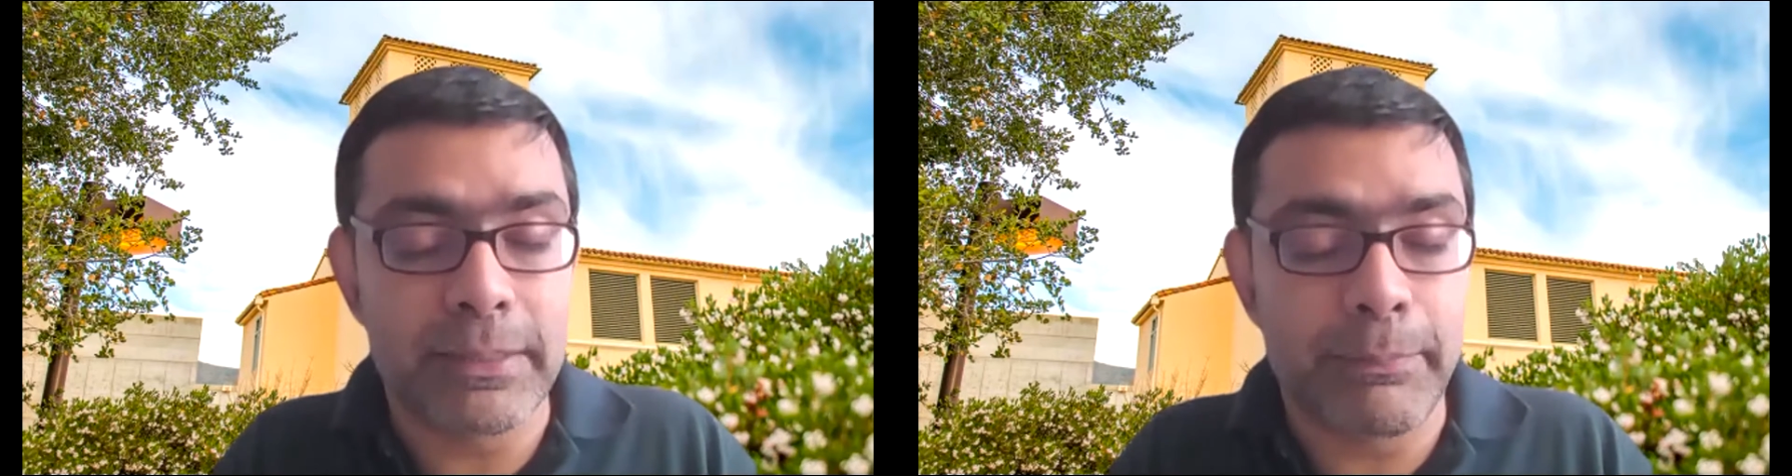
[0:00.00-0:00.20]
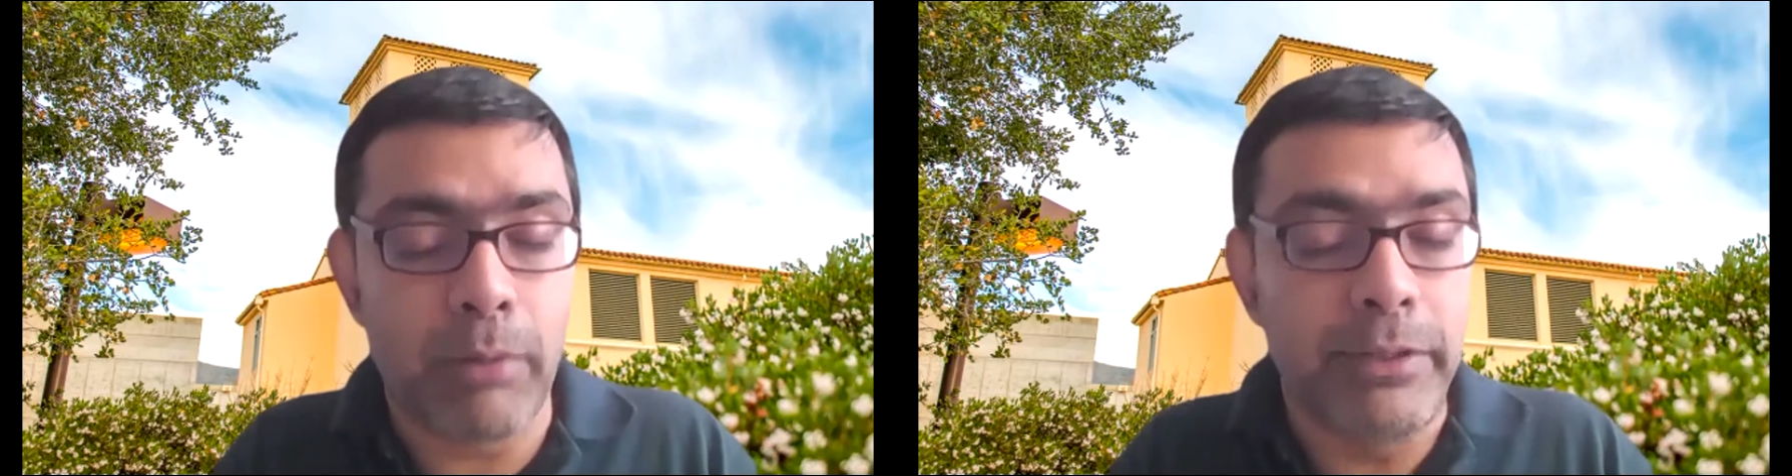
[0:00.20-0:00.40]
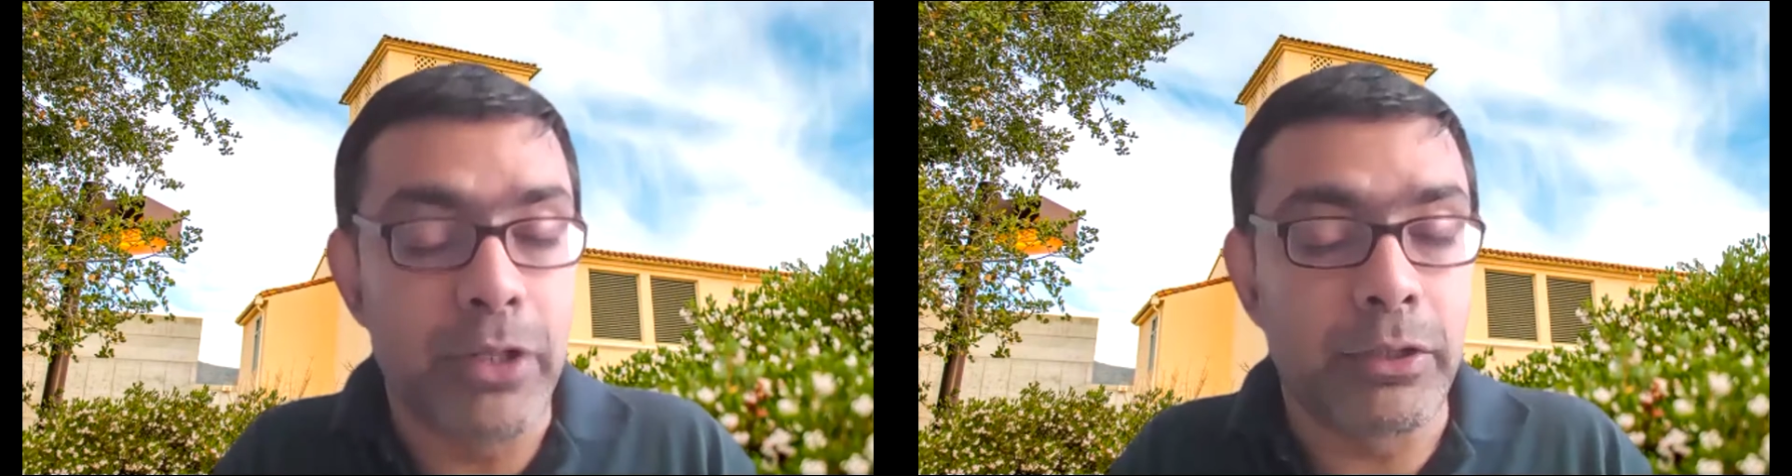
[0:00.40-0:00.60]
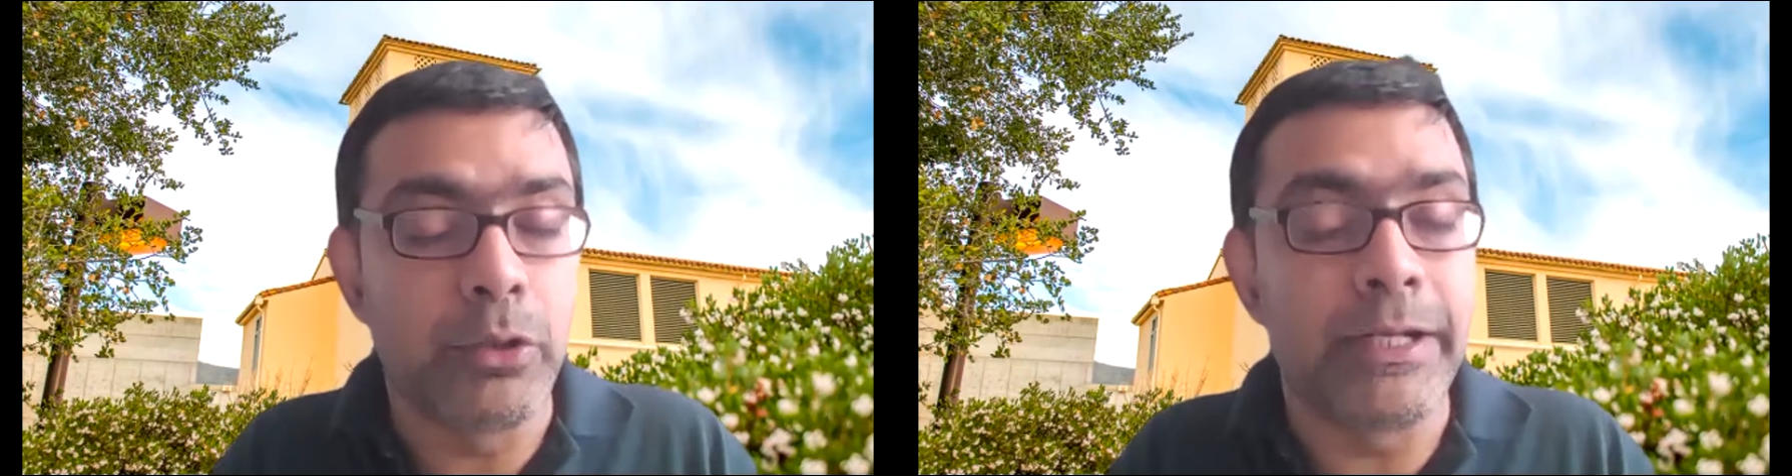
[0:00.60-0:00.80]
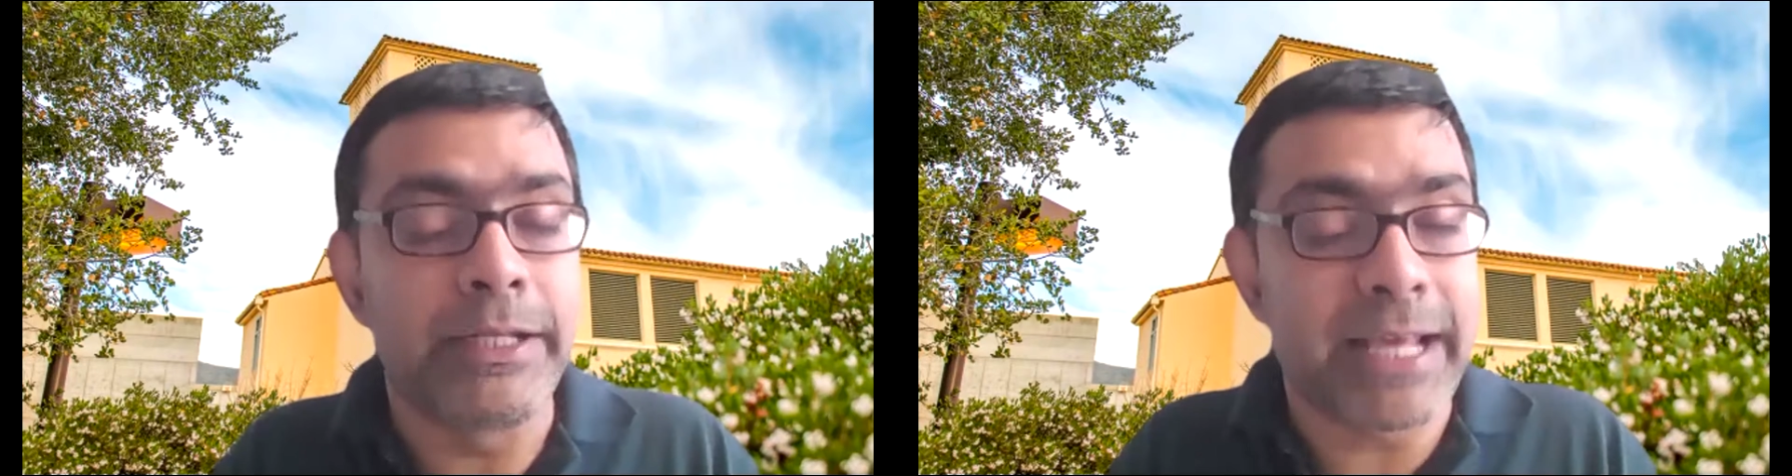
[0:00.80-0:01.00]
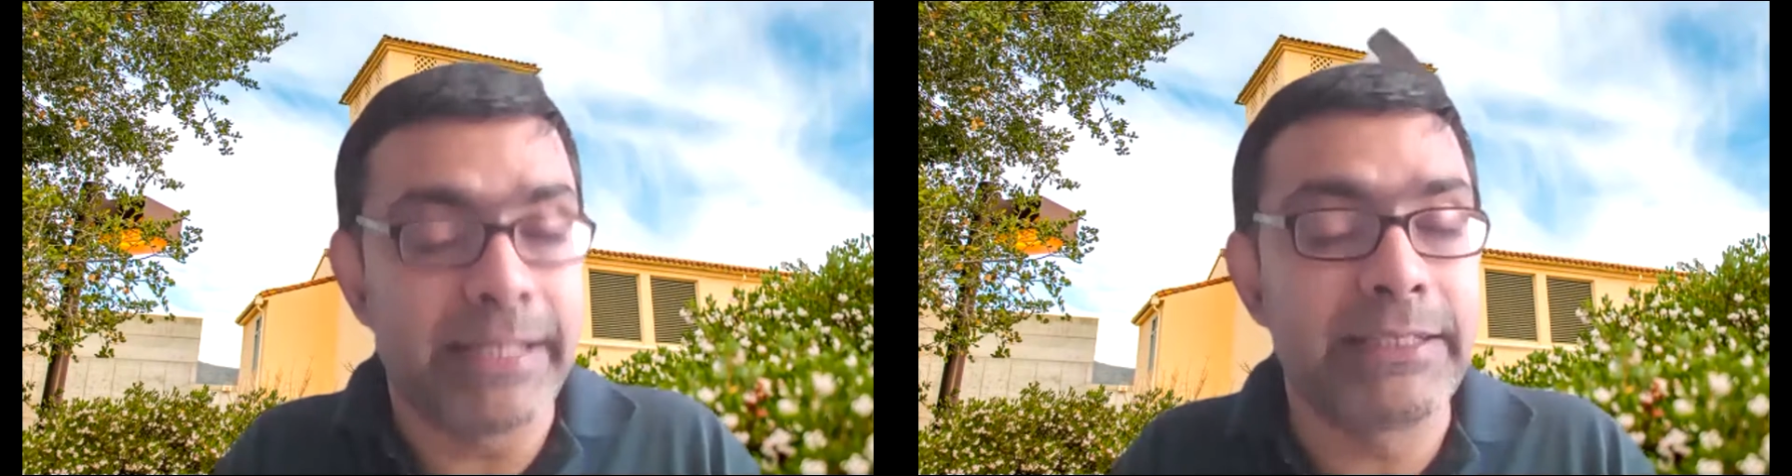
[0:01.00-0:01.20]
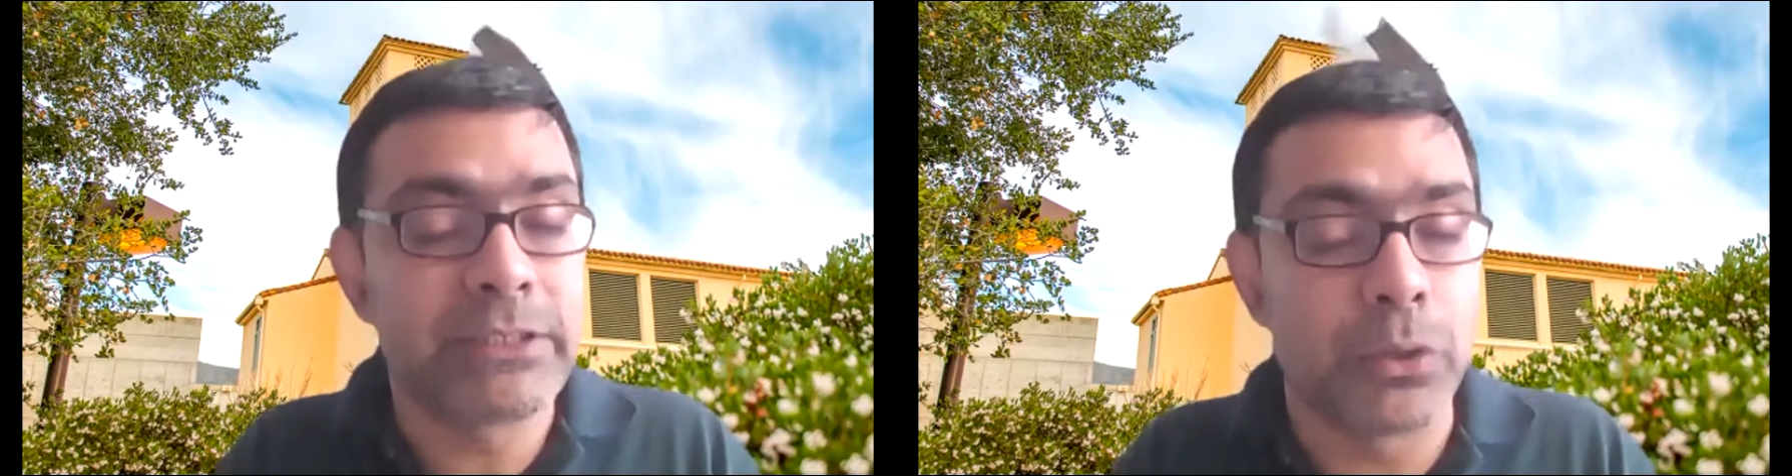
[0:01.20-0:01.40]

are probably not good at telling